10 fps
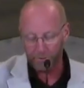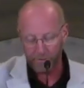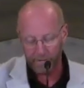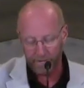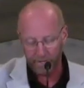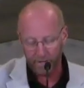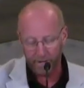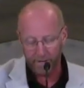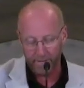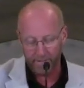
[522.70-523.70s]
said
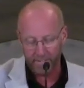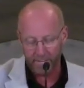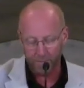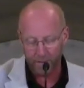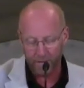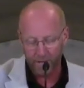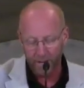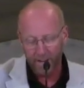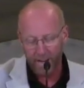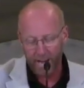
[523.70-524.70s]
on his deathbed,
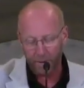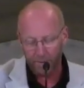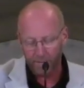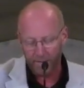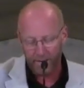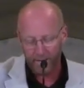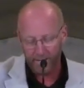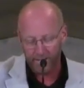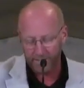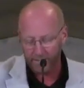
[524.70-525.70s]
Our God
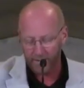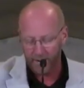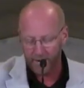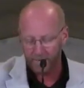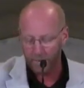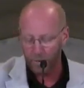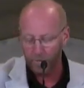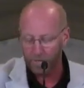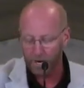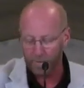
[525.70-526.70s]
is the God from
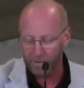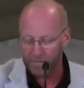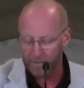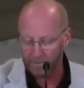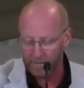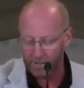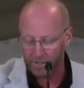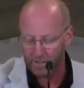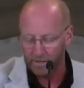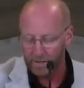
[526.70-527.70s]
whom cometh
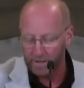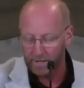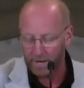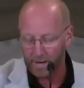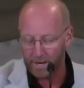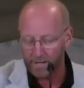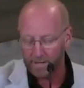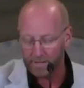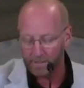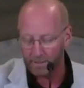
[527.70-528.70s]
salvation. God
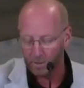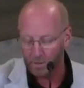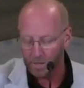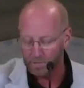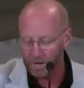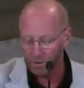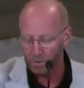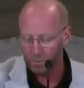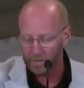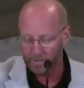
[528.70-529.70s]
is the Lord by
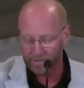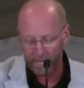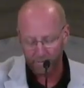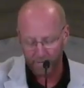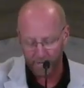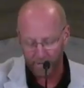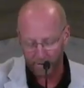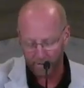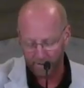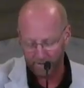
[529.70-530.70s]
whom we escape
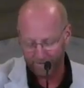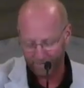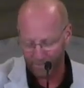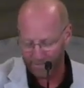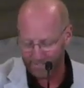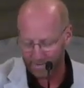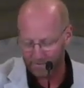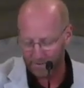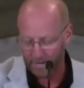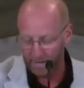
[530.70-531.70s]
death. Praise God
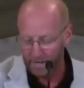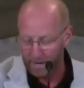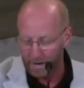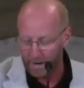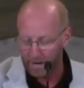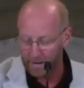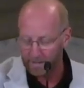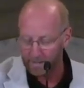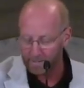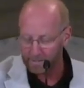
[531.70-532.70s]
for that.
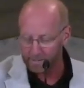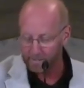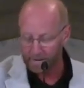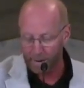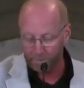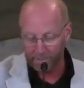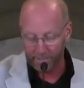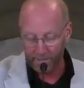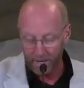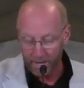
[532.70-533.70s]
Augustus
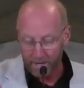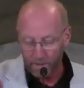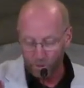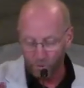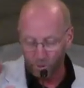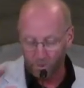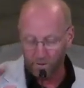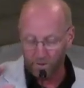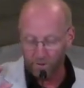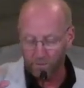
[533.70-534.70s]
Toplady, who wrote
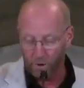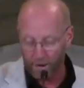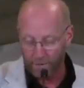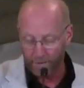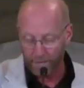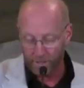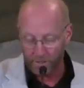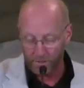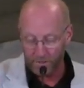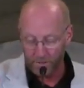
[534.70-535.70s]
Rock of
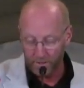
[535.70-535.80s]
Ages,